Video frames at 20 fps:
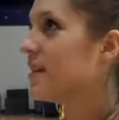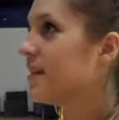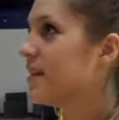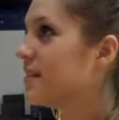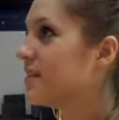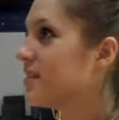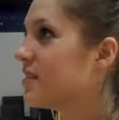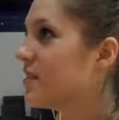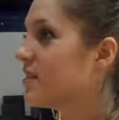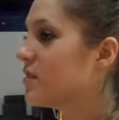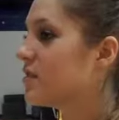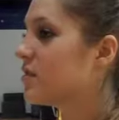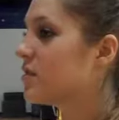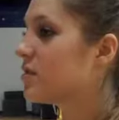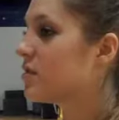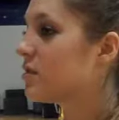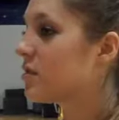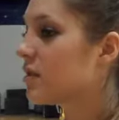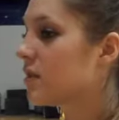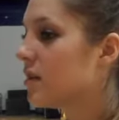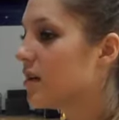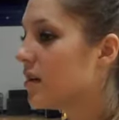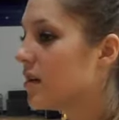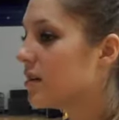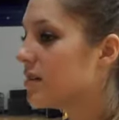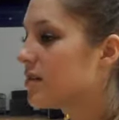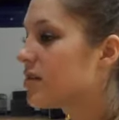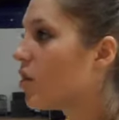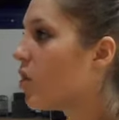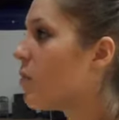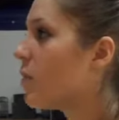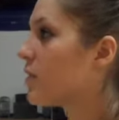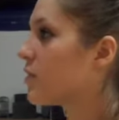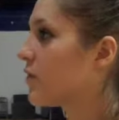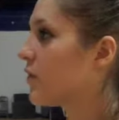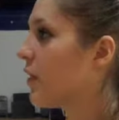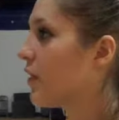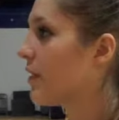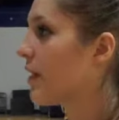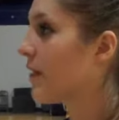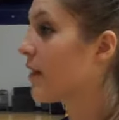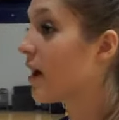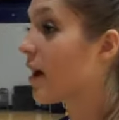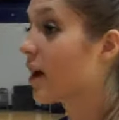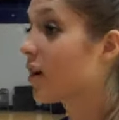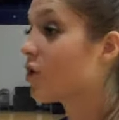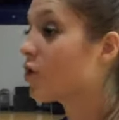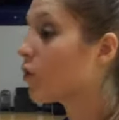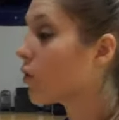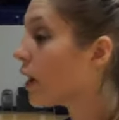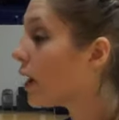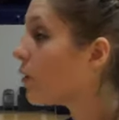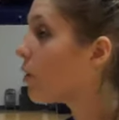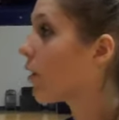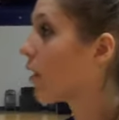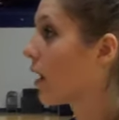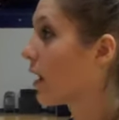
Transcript: is so much fun. They've got a great work